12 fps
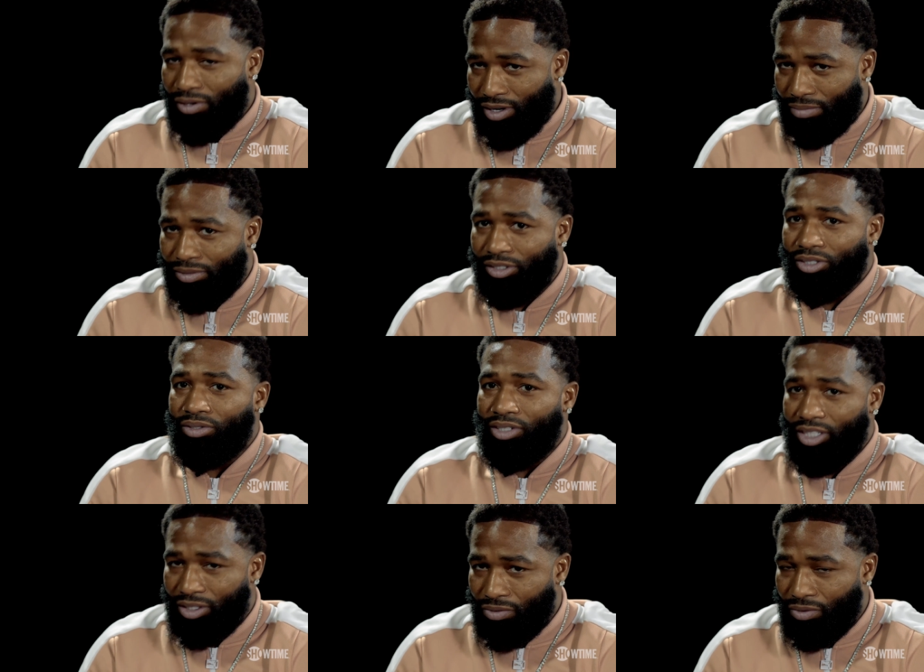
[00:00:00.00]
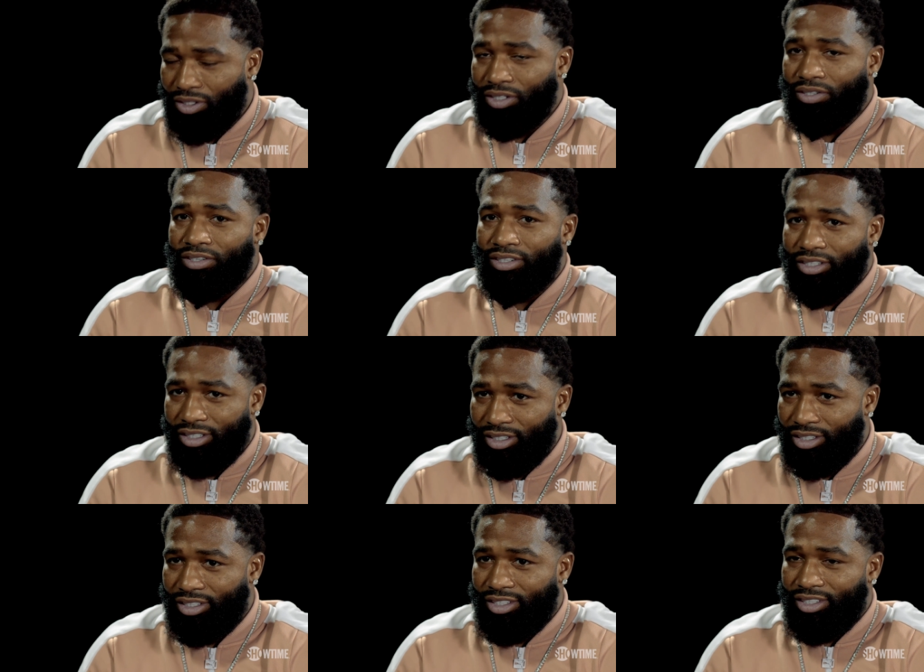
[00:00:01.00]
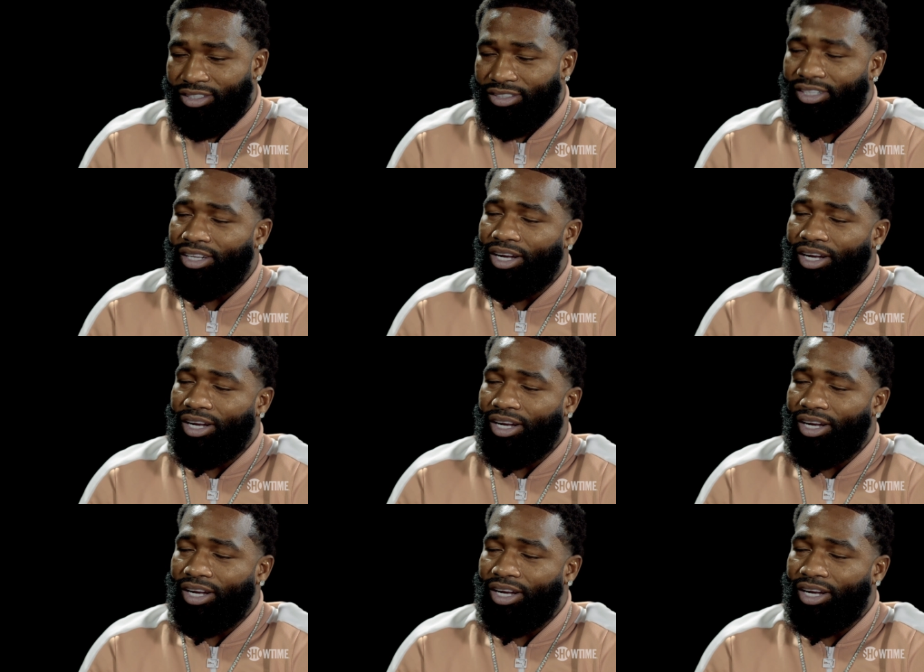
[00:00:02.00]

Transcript: promise you, he will say